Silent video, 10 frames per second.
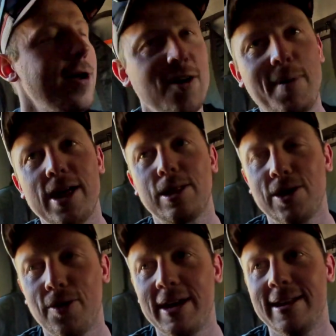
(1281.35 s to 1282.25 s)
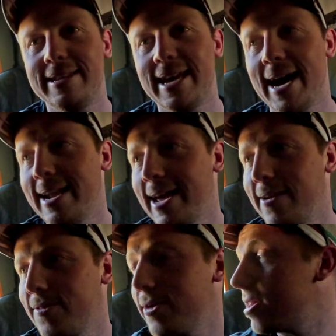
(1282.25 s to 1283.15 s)
I've basically got here to town,
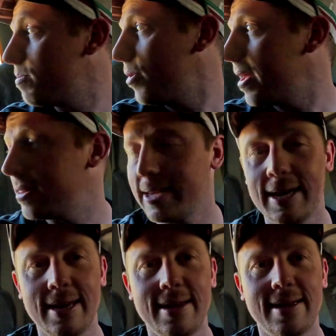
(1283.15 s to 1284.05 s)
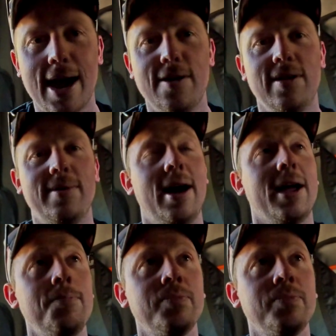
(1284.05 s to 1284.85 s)
and I've got a spot at the caravan park.